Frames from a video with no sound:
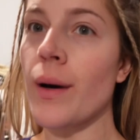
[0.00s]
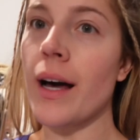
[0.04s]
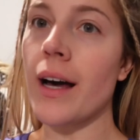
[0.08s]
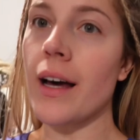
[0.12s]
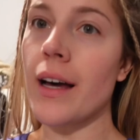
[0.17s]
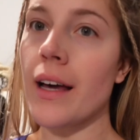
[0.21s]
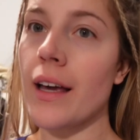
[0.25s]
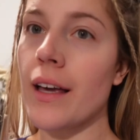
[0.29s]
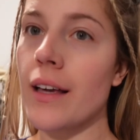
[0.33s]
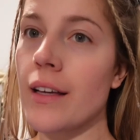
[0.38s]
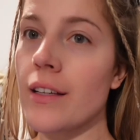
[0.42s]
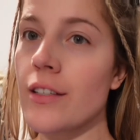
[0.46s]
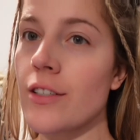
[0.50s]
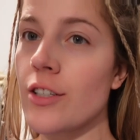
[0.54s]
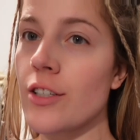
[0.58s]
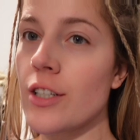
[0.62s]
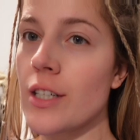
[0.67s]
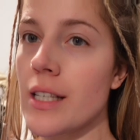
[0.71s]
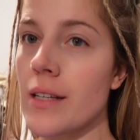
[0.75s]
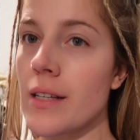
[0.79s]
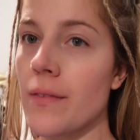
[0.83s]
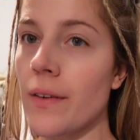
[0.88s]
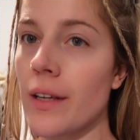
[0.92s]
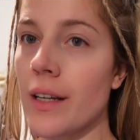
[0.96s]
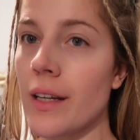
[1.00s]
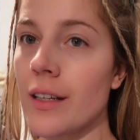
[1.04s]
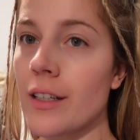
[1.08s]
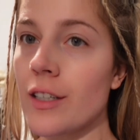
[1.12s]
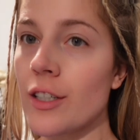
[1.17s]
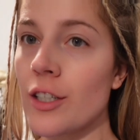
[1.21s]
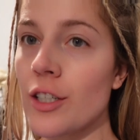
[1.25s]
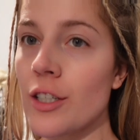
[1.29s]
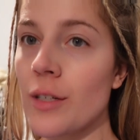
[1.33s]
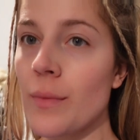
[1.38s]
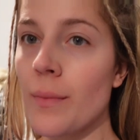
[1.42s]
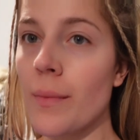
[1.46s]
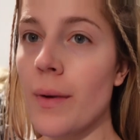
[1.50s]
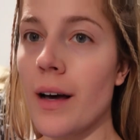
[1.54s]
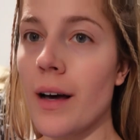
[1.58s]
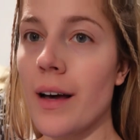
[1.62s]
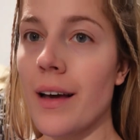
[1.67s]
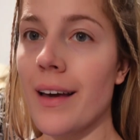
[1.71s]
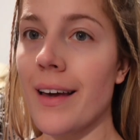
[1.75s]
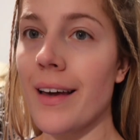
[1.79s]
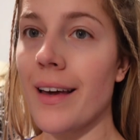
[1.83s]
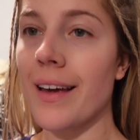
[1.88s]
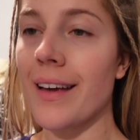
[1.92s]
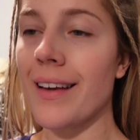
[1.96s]
I just finished
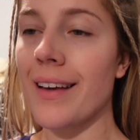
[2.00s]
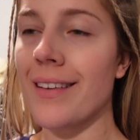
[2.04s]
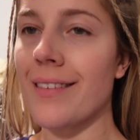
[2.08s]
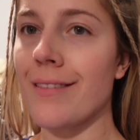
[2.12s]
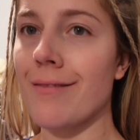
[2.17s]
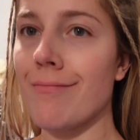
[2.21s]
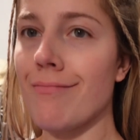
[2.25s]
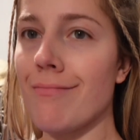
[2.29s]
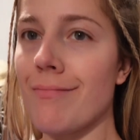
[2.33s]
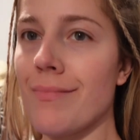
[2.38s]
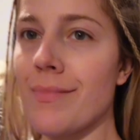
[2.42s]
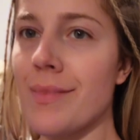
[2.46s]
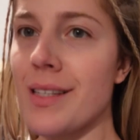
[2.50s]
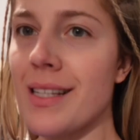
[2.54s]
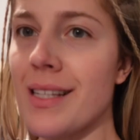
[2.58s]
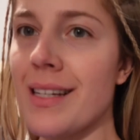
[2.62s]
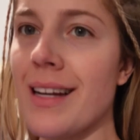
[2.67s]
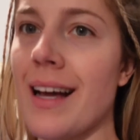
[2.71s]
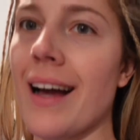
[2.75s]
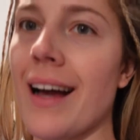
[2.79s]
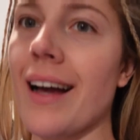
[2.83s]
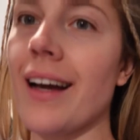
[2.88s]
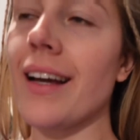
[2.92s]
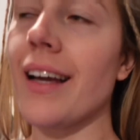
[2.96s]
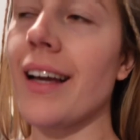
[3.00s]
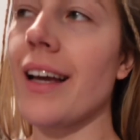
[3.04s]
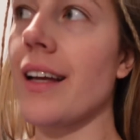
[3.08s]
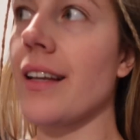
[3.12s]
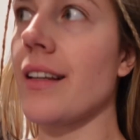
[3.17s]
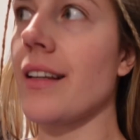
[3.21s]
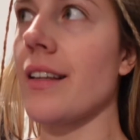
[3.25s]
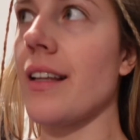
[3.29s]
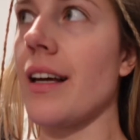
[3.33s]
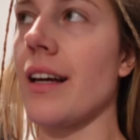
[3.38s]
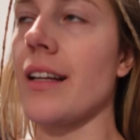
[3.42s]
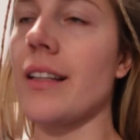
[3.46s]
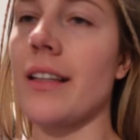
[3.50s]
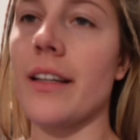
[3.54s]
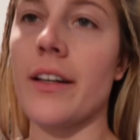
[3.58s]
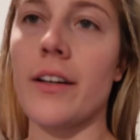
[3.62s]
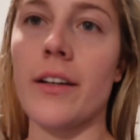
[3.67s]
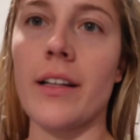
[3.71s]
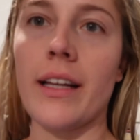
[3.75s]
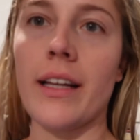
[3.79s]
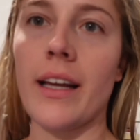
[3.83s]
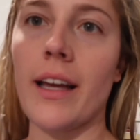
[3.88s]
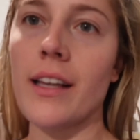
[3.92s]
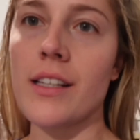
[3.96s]
my snack and that
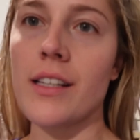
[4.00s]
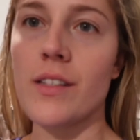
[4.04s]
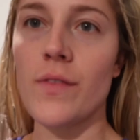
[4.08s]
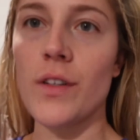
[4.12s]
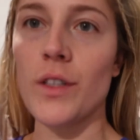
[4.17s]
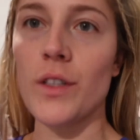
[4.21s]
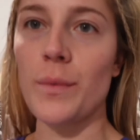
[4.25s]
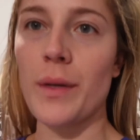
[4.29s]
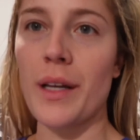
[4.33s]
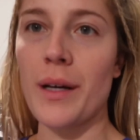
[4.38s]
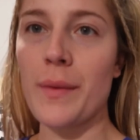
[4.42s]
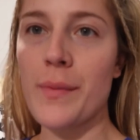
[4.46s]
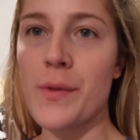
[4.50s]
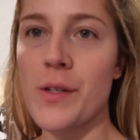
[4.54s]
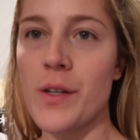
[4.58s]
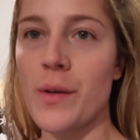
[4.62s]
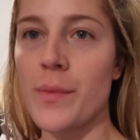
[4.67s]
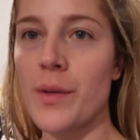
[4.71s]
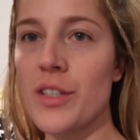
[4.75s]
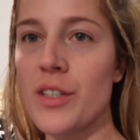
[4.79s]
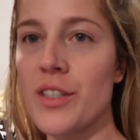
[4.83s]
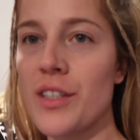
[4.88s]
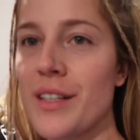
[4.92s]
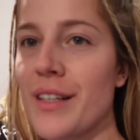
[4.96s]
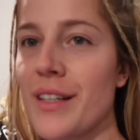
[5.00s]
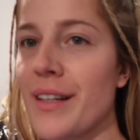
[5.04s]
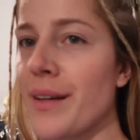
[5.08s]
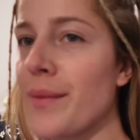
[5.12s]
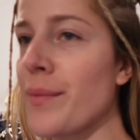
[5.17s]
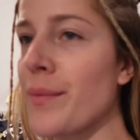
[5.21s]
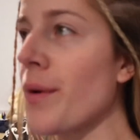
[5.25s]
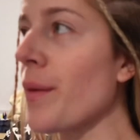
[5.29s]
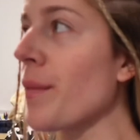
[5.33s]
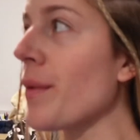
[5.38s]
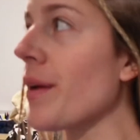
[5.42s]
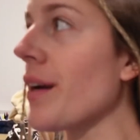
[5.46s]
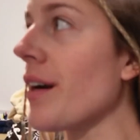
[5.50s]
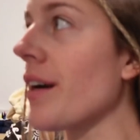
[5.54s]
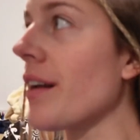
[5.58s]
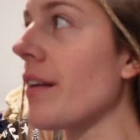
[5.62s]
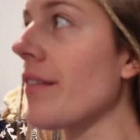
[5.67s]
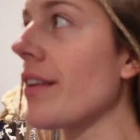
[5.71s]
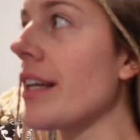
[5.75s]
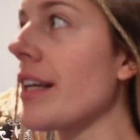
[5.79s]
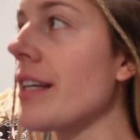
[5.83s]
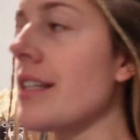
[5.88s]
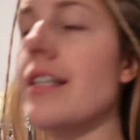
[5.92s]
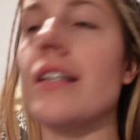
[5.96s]
literally has filled me up so much that I probably can't
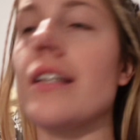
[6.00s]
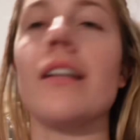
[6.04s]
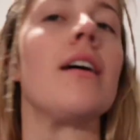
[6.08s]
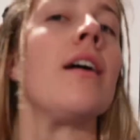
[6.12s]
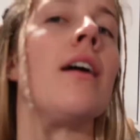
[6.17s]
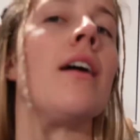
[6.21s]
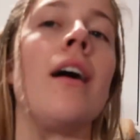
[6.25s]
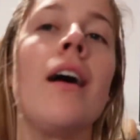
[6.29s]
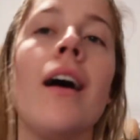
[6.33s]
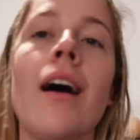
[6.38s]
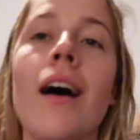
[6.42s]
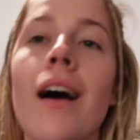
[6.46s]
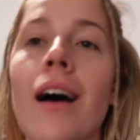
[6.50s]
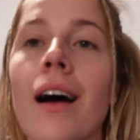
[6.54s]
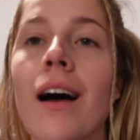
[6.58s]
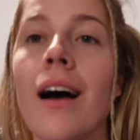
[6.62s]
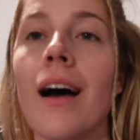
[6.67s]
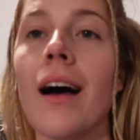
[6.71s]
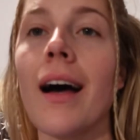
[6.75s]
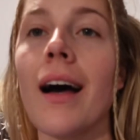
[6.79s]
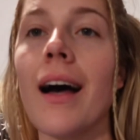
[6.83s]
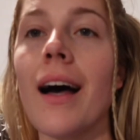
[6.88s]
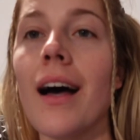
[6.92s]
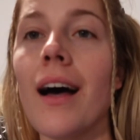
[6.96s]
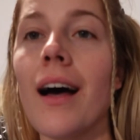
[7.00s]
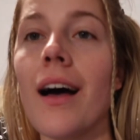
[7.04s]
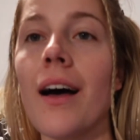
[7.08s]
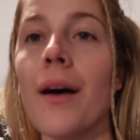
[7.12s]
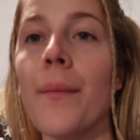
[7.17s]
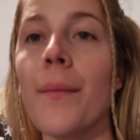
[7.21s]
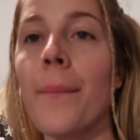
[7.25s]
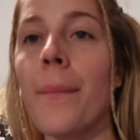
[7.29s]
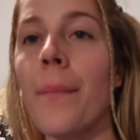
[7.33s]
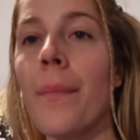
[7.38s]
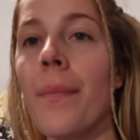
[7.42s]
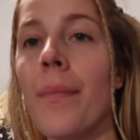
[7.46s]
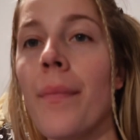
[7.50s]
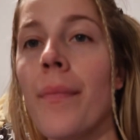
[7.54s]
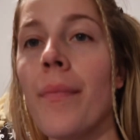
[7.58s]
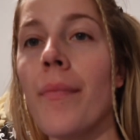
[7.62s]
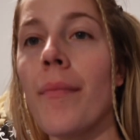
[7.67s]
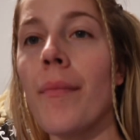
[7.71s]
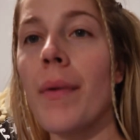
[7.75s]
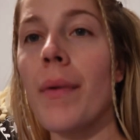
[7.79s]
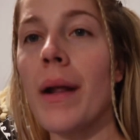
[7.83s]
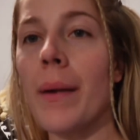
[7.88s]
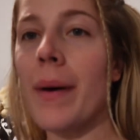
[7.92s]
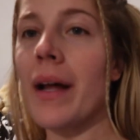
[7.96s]
even eat dinner.
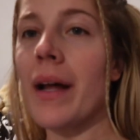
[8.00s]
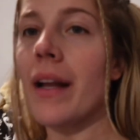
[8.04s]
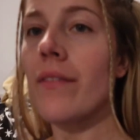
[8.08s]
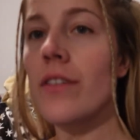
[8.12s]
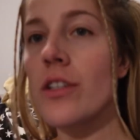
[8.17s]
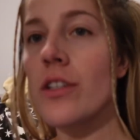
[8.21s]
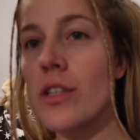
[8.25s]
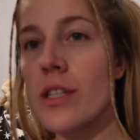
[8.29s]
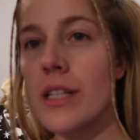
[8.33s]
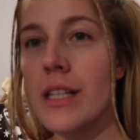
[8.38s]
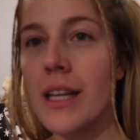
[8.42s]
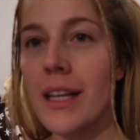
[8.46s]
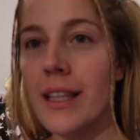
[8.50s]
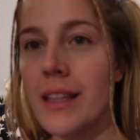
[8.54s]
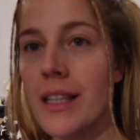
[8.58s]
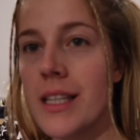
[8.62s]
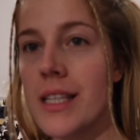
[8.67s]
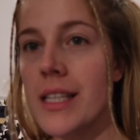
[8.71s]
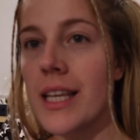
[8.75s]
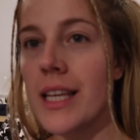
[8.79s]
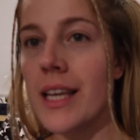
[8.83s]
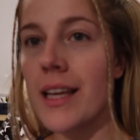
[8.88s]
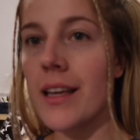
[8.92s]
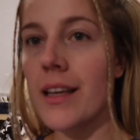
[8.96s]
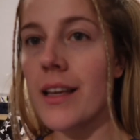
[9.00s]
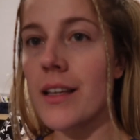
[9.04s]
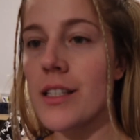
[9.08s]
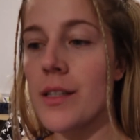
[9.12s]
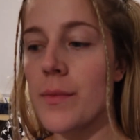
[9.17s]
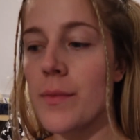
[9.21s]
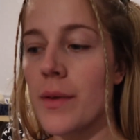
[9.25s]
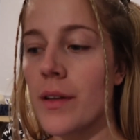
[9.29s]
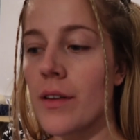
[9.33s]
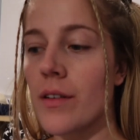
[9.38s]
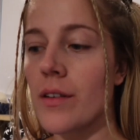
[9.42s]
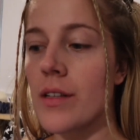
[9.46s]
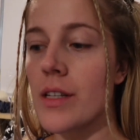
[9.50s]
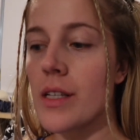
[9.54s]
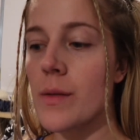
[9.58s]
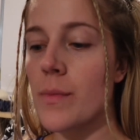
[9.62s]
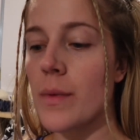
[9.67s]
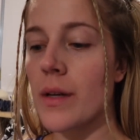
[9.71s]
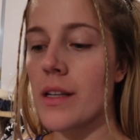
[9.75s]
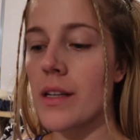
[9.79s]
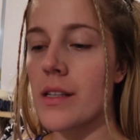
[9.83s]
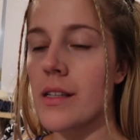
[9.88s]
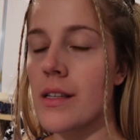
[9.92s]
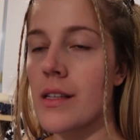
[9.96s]
But I might even just end this here, to be honest,
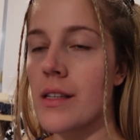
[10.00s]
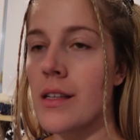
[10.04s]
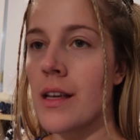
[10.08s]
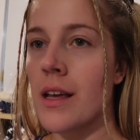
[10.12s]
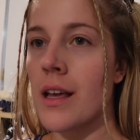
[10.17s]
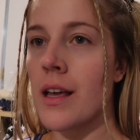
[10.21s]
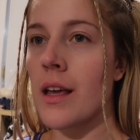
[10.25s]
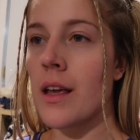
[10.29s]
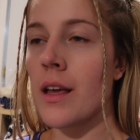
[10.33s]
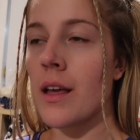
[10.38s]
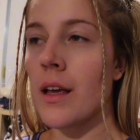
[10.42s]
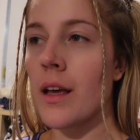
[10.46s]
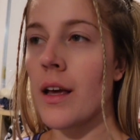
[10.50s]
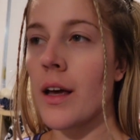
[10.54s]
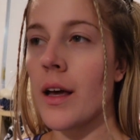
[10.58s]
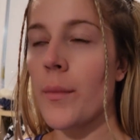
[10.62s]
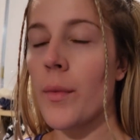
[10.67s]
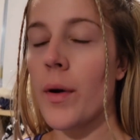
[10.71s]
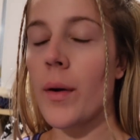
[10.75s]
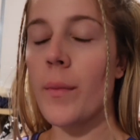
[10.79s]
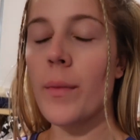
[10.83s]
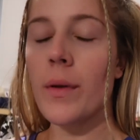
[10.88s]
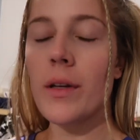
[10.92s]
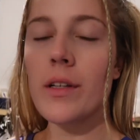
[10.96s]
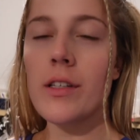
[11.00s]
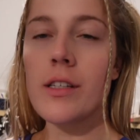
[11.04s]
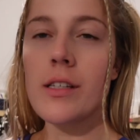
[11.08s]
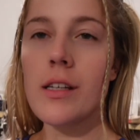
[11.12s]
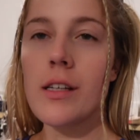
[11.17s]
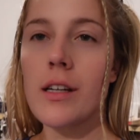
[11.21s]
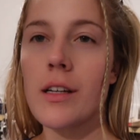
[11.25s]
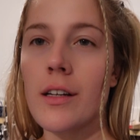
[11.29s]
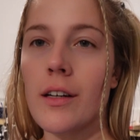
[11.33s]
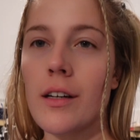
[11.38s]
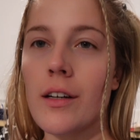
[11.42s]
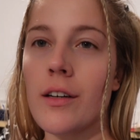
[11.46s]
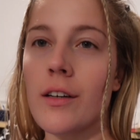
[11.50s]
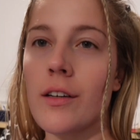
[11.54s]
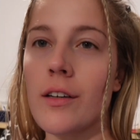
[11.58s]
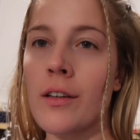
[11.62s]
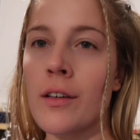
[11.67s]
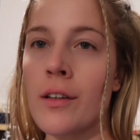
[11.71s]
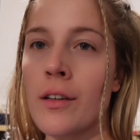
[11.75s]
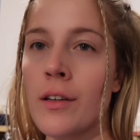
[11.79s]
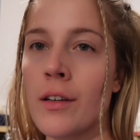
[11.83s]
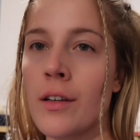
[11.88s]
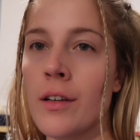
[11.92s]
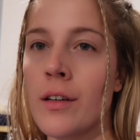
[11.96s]
because I'm probably just gonna
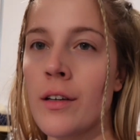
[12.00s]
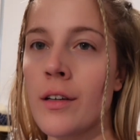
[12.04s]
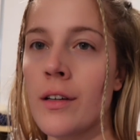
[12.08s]
go